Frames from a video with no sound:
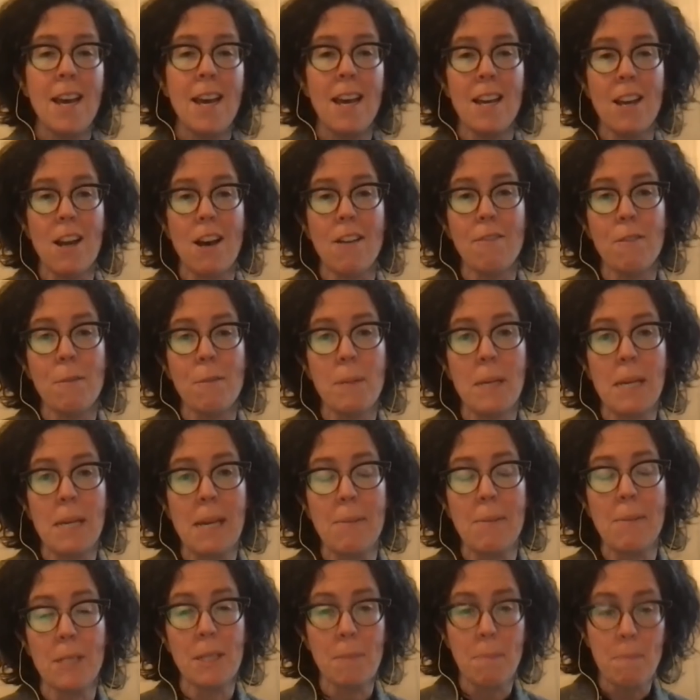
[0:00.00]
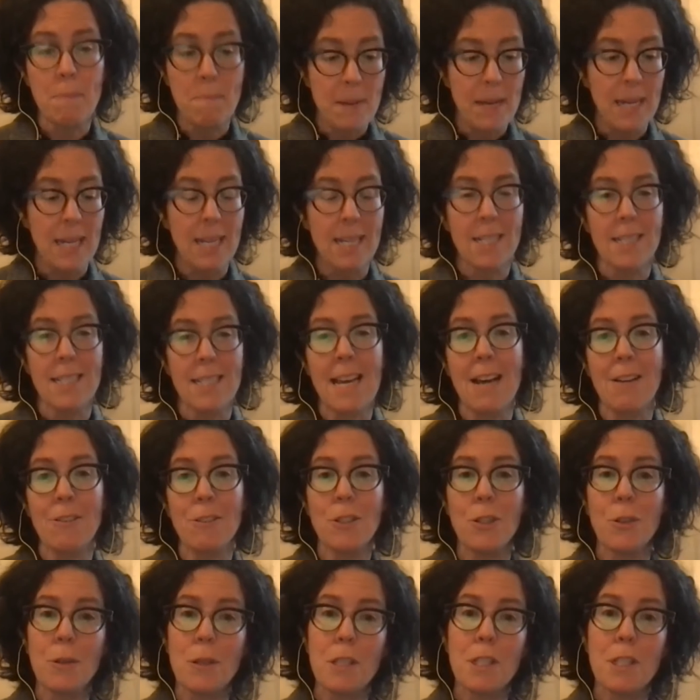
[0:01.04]
and often being able to make it down
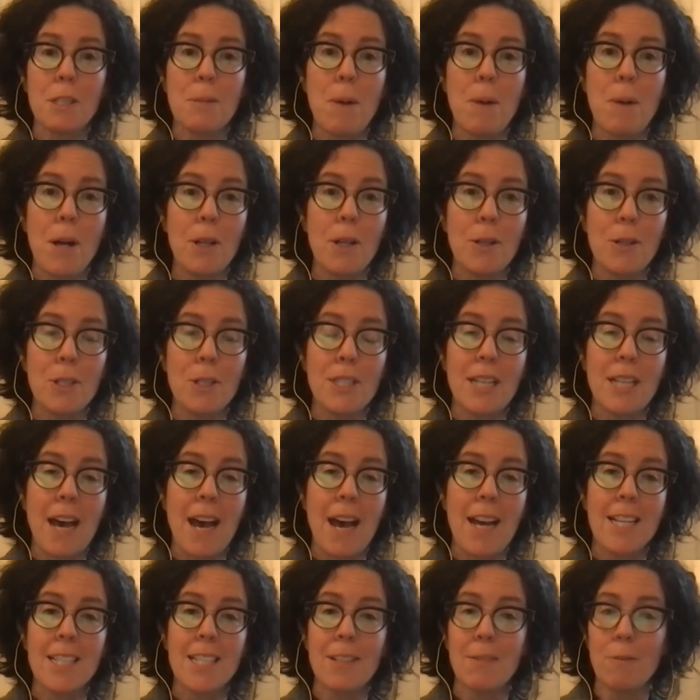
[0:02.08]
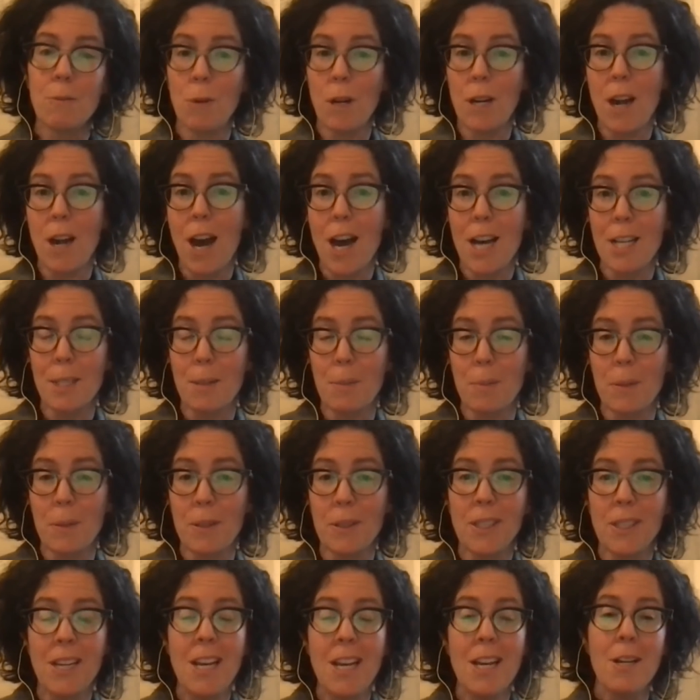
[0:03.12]
to the smaller size of one
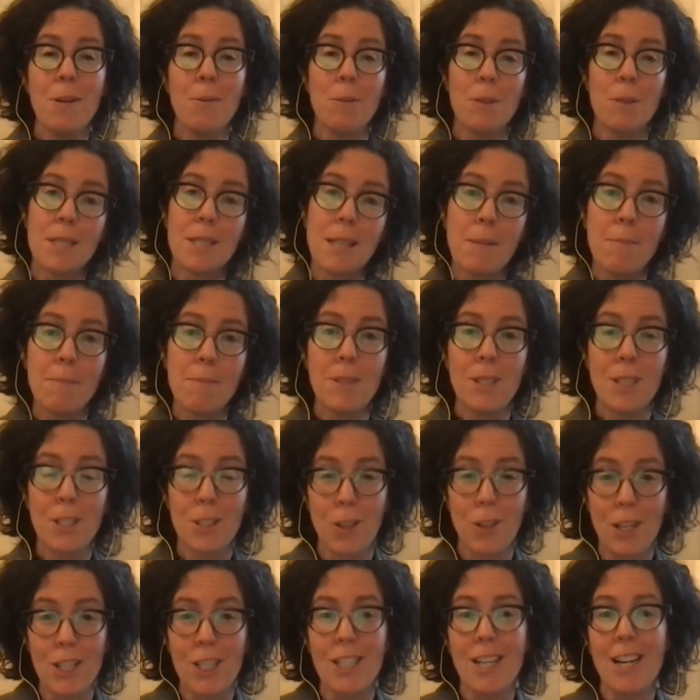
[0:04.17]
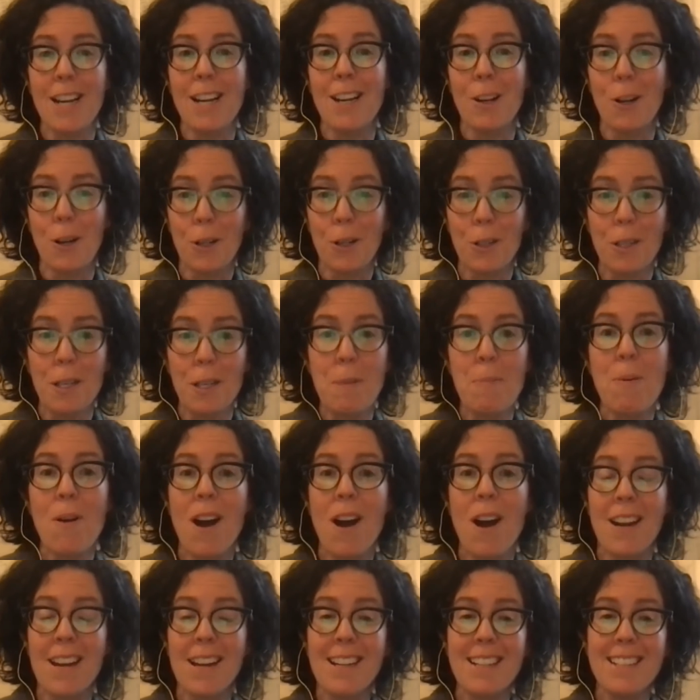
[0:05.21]
hospital with some discretionary early
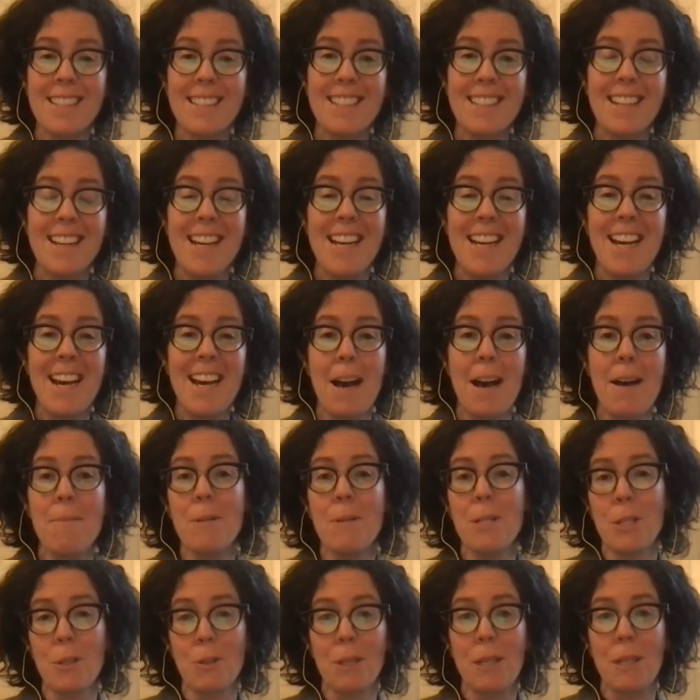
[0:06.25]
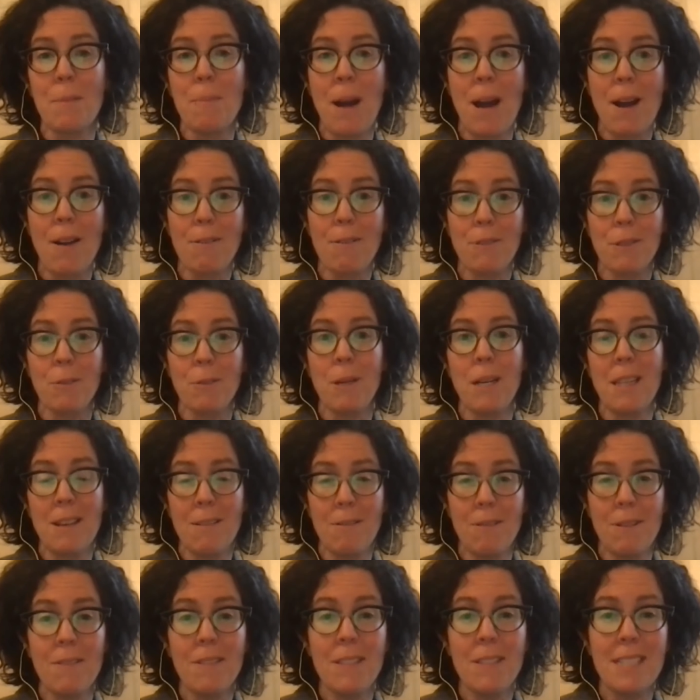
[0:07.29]
products is a really powerful way
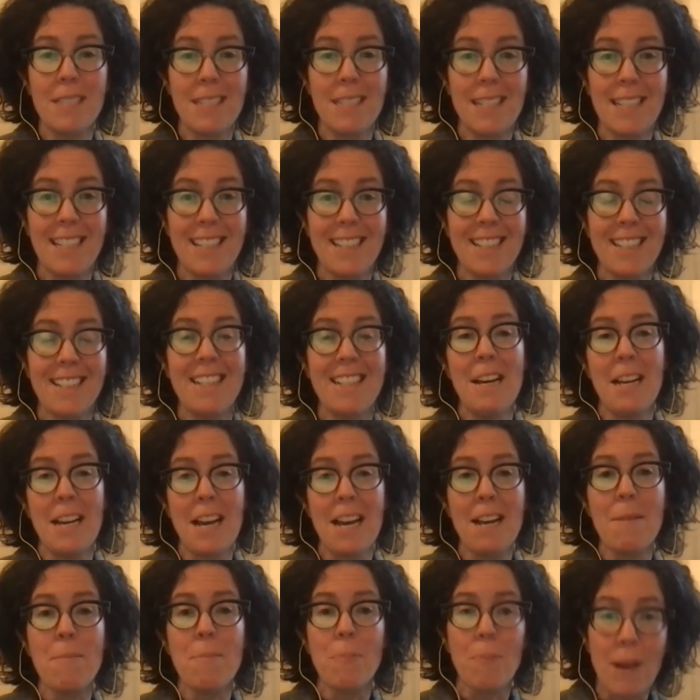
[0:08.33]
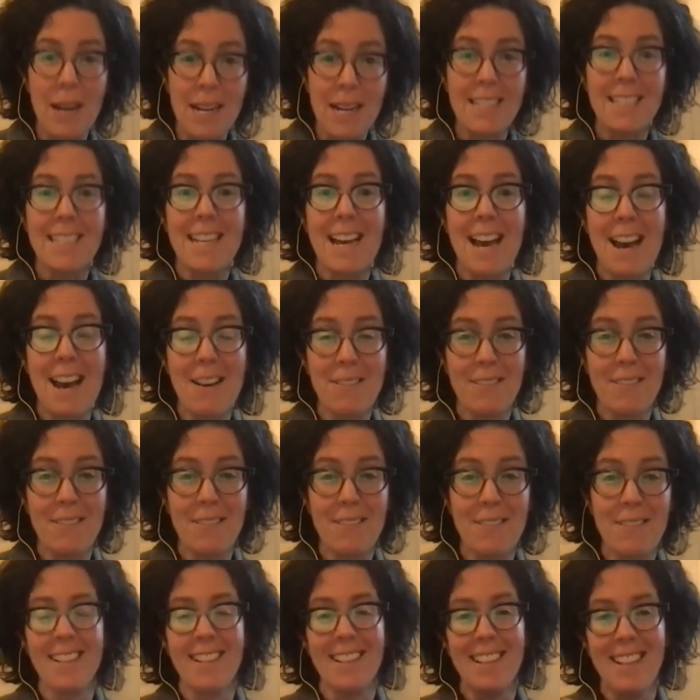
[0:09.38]
that we've seen kind of break down
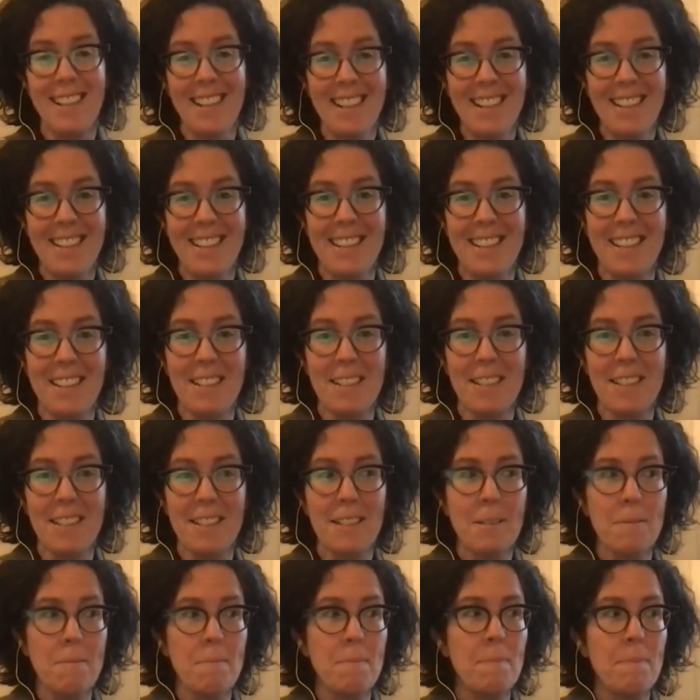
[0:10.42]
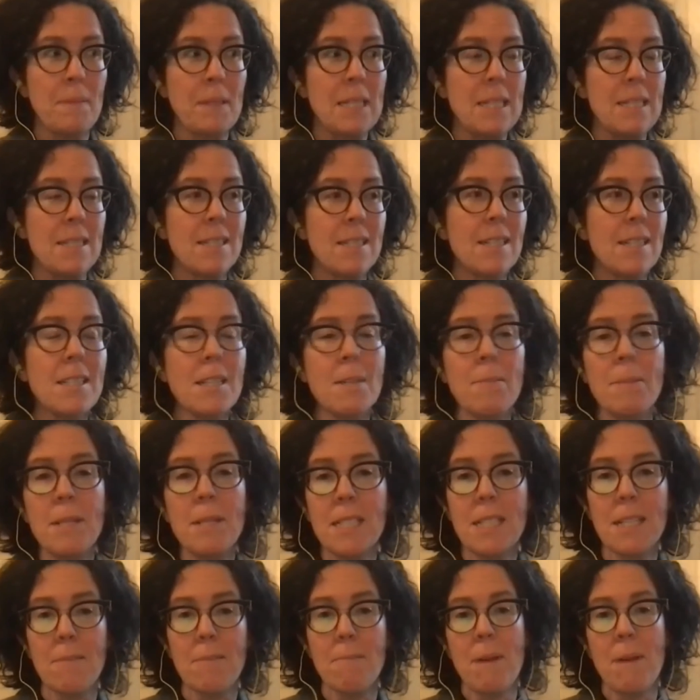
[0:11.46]
the system
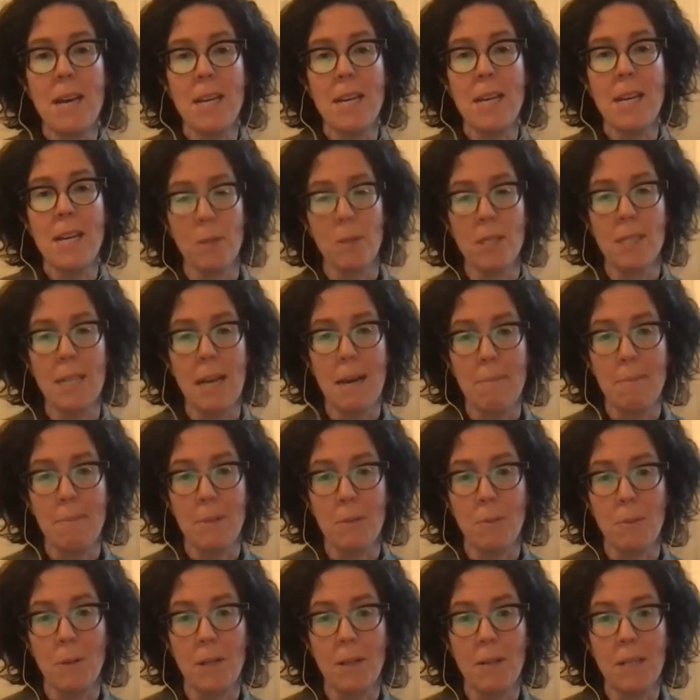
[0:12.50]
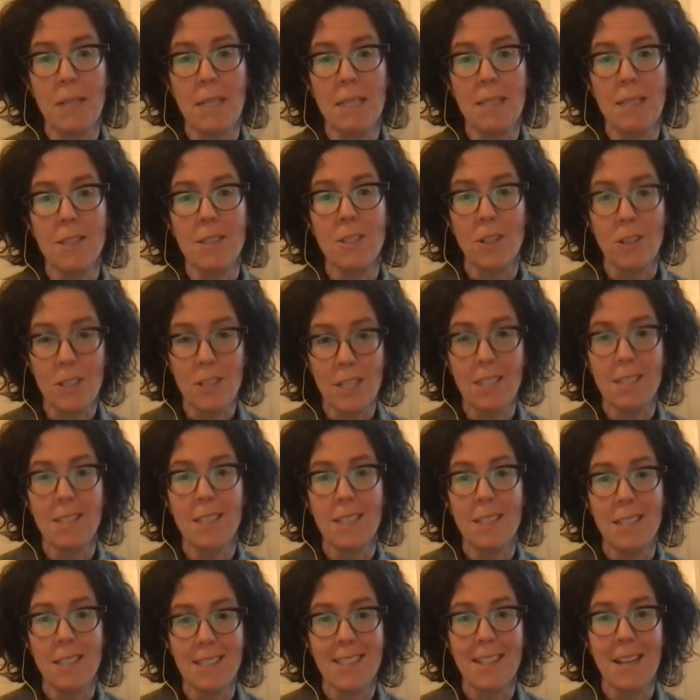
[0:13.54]
into manageable steps where you can start to
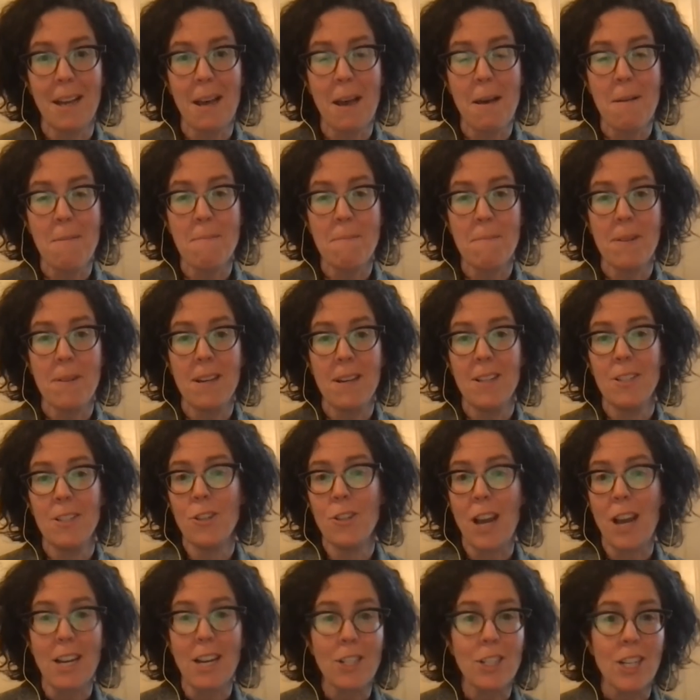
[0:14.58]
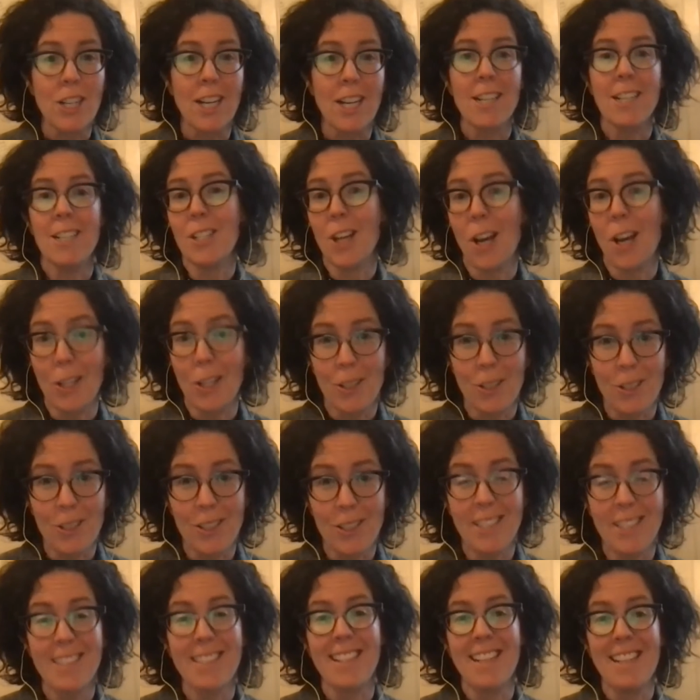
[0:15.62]
see some traction and
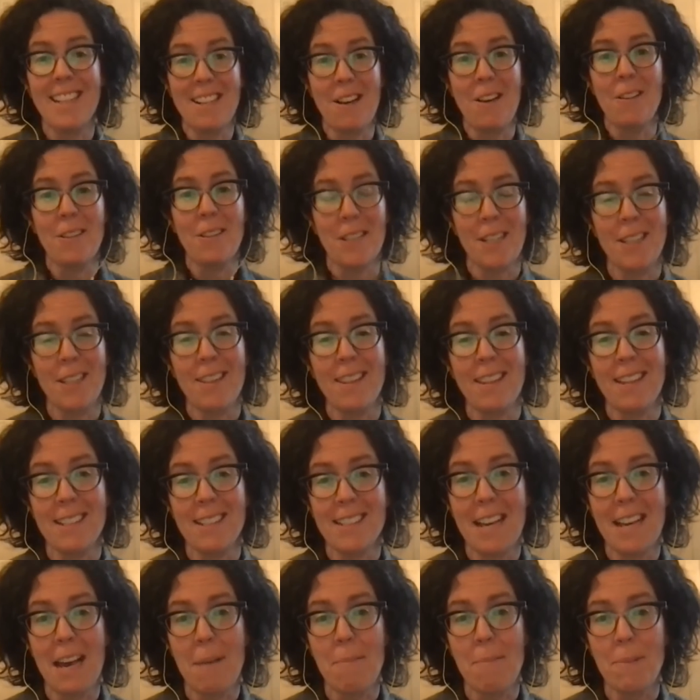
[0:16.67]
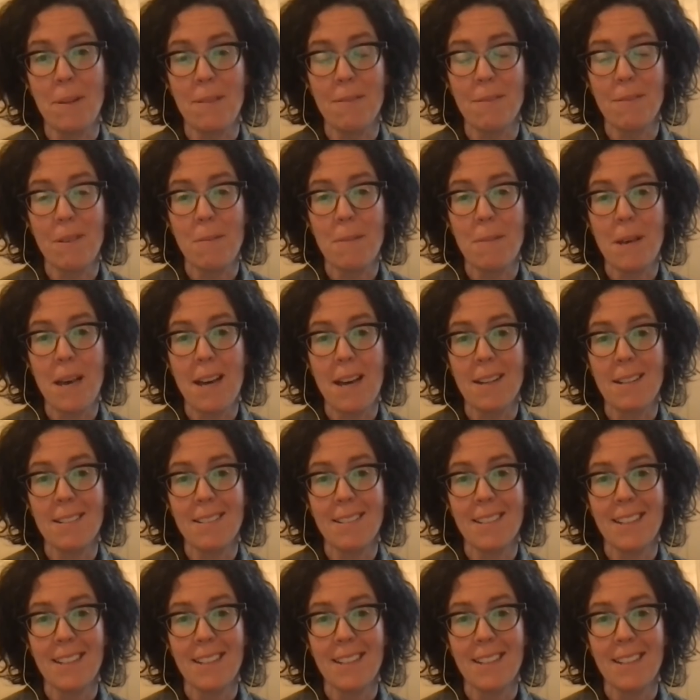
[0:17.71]
dollars in all the good things happen from that